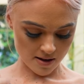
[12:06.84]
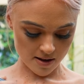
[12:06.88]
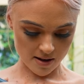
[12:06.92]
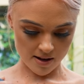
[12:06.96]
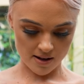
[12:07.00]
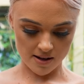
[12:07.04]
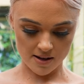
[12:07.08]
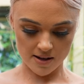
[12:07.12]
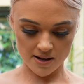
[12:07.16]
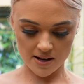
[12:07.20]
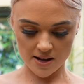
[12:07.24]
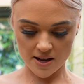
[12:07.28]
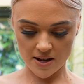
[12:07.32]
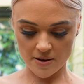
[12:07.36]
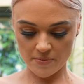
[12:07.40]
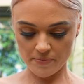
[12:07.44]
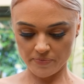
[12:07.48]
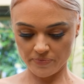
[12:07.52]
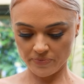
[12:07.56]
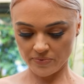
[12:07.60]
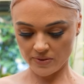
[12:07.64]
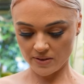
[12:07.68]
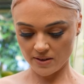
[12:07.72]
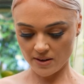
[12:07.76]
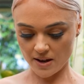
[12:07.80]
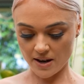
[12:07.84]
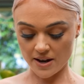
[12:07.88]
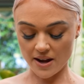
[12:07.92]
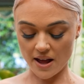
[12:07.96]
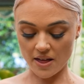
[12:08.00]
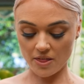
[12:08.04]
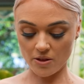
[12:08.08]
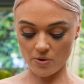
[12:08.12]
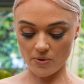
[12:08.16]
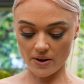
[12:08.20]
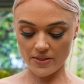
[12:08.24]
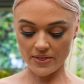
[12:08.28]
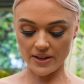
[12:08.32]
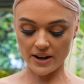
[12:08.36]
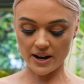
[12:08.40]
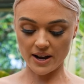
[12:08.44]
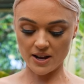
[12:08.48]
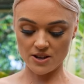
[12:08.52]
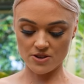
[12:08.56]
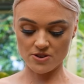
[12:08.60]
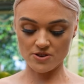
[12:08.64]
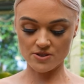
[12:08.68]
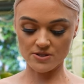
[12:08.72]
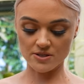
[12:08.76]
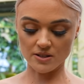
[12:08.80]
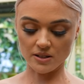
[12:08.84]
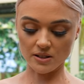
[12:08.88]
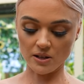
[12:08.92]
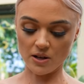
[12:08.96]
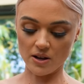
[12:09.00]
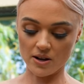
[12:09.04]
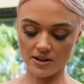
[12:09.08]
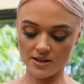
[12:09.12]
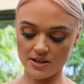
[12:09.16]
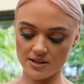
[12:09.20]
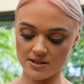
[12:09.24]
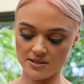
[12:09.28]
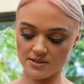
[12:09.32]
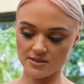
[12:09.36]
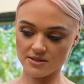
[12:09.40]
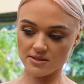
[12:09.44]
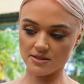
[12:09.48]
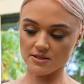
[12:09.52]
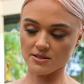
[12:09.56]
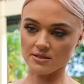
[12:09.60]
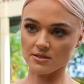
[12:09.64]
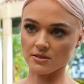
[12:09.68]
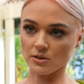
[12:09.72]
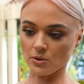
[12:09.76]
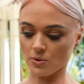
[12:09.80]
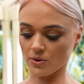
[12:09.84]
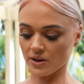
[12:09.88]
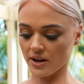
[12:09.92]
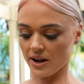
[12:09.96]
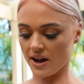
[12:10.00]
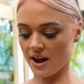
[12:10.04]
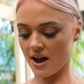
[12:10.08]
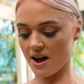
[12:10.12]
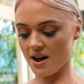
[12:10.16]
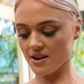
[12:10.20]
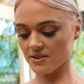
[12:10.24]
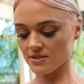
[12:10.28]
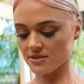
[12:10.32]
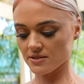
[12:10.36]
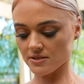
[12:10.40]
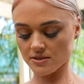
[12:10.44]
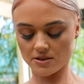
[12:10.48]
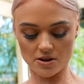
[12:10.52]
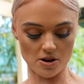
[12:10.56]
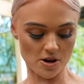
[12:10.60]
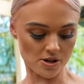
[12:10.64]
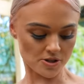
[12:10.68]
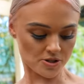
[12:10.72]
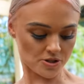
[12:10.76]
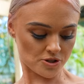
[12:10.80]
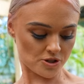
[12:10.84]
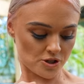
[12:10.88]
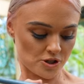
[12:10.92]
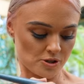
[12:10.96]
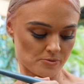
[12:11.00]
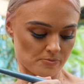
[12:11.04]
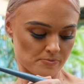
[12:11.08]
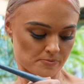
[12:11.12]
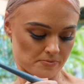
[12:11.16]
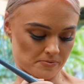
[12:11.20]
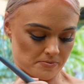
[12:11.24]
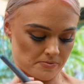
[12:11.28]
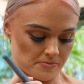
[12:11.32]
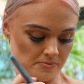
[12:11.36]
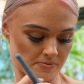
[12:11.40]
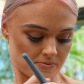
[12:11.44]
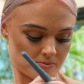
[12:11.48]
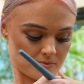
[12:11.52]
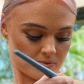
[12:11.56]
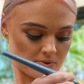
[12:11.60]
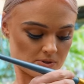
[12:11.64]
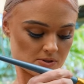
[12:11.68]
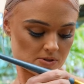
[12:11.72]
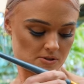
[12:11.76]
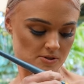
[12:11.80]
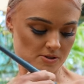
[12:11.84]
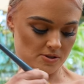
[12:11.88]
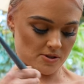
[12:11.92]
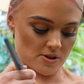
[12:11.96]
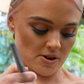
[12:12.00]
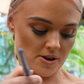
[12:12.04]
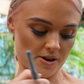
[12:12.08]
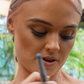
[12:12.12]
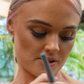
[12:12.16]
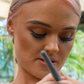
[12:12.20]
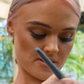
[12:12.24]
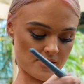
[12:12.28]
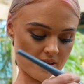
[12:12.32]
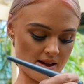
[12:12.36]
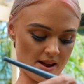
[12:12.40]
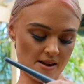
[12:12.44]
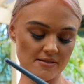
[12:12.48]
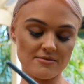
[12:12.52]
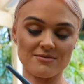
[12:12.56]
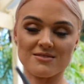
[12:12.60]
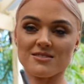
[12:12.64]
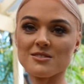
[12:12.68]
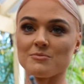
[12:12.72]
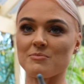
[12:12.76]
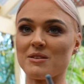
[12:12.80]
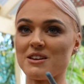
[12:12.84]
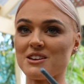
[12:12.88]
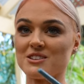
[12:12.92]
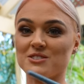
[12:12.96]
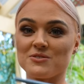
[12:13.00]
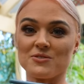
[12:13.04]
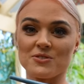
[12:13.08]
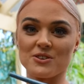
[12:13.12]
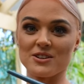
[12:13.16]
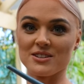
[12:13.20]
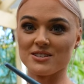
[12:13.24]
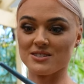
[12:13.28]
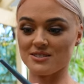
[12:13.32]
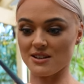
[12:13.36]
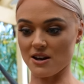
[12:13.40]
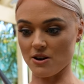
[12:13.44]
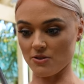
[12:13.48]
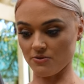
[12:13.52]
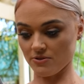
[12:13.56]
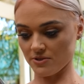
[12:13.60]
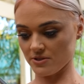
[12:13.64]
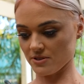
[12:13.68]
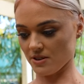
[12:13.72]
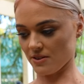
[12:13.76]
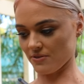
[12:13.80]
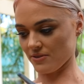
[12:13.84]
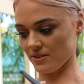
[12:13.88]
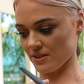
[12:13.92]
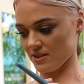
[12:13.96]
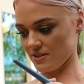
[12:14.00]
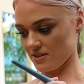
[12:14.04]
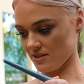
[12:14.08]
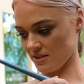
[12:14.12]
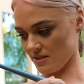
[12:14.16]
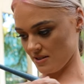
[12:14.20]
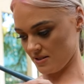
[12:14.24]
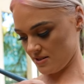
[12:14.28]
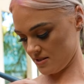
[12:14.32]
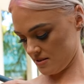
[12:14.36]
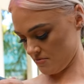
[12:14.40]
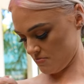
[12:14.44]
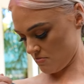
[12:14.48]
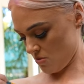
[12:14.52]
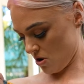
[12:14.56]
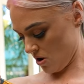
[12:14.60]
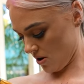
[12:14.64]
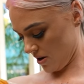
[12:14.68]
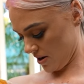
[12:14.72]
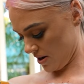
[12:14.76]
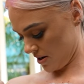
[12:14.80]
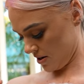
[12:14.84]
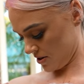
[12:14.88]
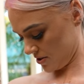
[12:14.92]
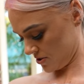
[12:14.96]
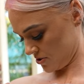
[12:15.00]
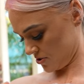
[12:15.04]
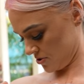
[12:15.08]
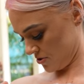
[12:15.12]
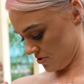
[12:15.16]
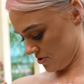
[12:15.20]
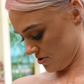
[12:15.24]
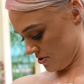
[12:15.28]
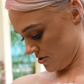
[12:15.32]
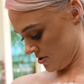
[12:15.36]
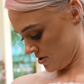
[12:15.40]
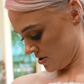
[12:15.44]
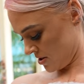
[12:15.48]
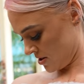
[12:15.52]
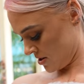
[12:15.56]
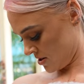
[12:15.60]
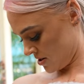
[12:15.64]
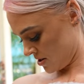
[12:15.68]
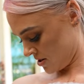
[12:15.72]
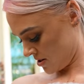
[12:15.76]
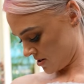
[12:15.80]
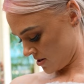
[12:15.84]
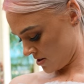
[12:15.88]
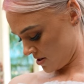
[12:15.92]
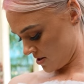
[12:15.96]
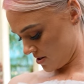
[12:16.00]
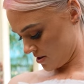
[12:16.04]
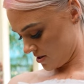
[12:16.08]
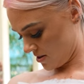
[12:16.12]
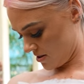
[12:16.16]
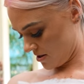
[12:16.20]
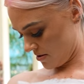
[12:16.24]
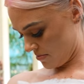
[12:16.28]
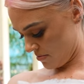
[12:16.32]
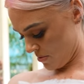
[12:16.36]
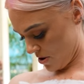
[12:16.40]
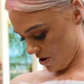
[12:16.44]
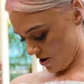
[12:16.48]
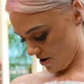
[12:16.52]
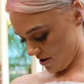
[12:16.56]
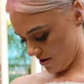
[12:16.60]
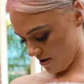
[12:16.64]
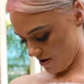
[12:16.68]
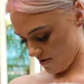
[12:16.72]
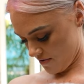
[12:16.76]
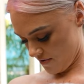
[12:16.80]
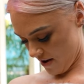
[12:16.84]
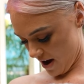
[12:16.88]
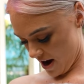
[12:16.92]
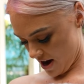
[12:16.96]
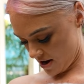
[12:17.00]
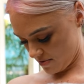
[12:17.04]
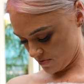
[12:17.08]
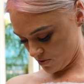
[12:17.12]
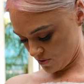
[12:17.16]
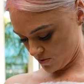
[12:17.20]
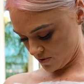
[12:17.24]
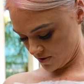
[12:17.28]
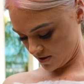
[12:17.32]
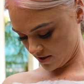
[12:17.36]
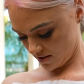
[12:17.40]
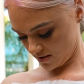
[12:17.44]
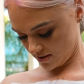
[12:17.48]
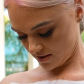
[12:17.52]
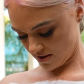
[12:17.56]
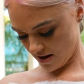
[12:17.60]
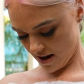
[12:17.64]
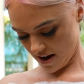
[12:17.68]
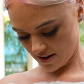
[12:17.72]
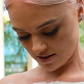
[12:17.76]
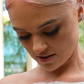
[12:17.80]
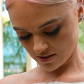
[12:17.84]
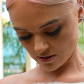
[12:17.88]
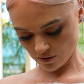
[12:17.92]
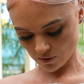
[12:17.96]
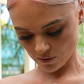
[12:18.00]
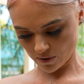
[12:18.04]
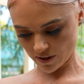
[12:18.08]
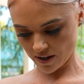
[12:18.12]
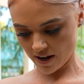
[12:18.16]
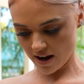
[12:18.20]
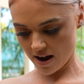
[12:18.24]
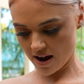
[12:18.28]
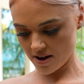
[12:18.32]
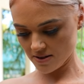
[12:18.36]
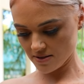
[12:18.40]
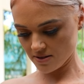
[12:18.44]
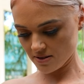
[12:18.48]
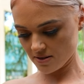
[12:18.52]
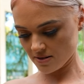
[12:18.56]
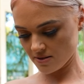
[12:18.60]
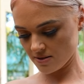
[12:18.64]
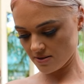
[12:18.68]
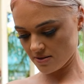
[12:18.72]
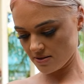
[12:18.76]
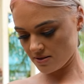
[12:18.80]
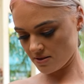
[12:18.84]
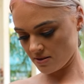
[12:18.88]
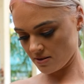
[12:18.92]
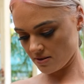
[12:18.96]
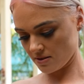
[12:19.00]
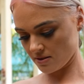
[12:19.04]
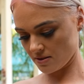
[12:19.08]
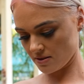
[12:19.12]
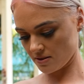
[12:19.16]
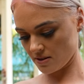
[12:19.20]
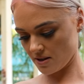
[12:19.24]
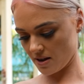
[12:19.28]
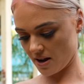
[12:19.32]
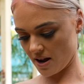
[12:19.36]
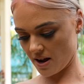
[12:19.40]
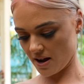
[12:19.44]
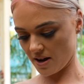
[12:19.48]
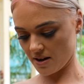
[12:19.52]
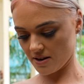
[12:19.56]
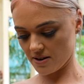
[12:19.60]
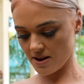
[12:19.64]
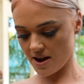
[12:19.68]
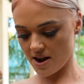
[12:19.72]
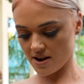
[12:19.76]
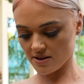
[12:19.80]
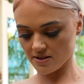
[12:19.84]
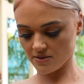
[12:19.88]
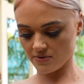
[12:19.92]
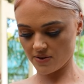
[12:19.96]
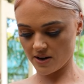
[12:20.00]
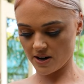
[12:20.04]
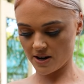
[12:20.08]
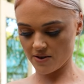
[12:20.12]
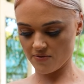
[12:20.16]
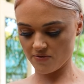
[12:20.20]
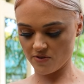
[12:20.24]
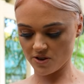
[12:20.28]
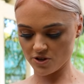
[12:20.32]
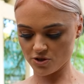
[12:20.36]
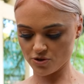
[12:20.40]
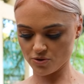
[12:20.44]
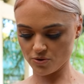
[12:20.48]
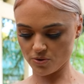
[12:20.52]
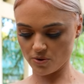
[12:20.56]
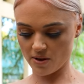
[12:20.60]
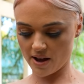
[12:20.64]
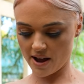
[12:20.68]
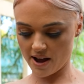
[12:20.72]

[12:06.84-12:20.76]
Another one that I use a lot is the slaughterhouse costume. So that speaks for itself. It's obviously symbolic to the murder of animals inside slaughterhouses. And yeah, it's very visual.